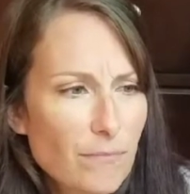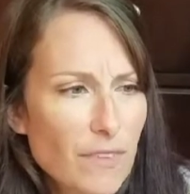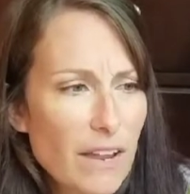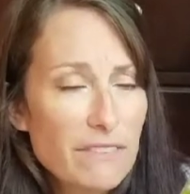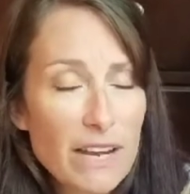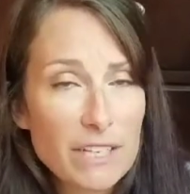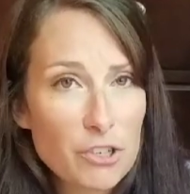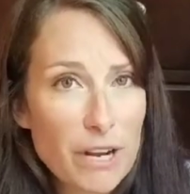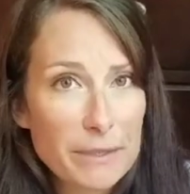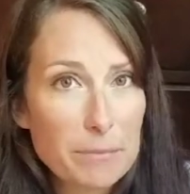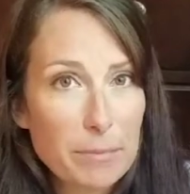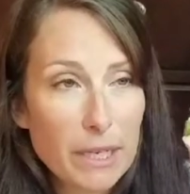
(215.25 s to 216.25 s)
I've not tried,
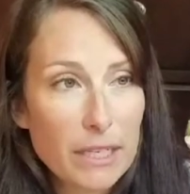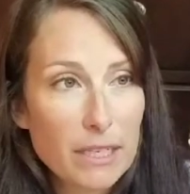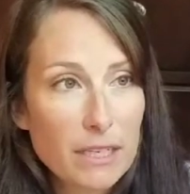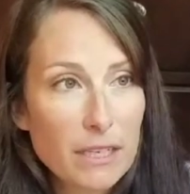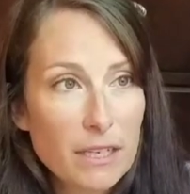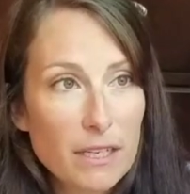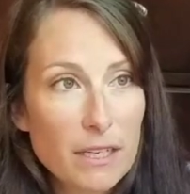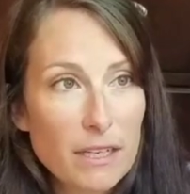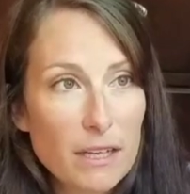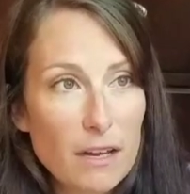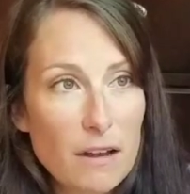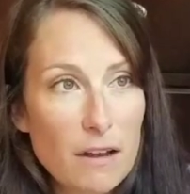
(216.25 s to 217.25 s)
but
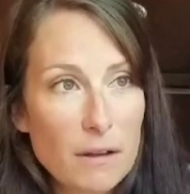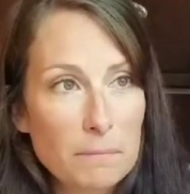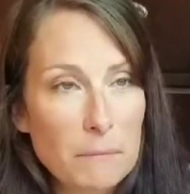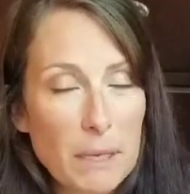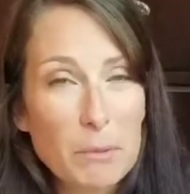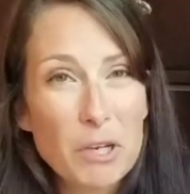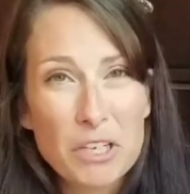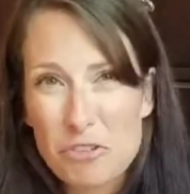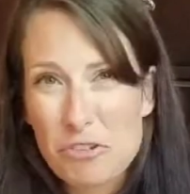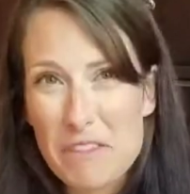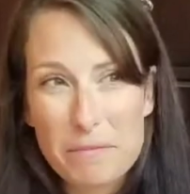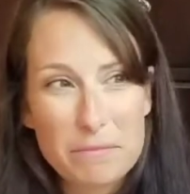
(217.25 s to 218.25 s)
I'm going to try
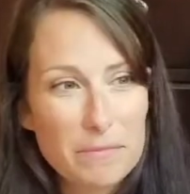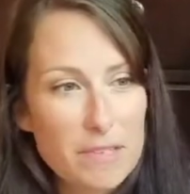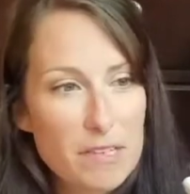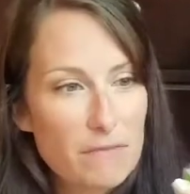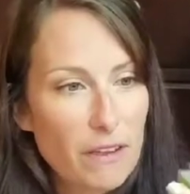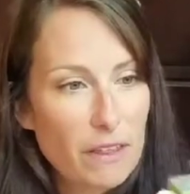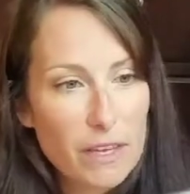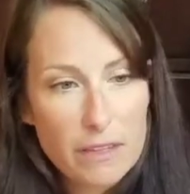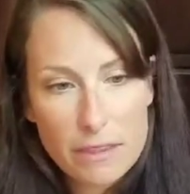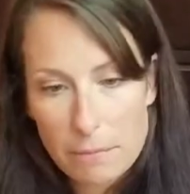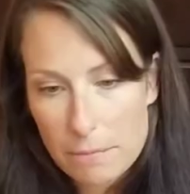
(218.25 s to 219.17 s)
them and see if I like them.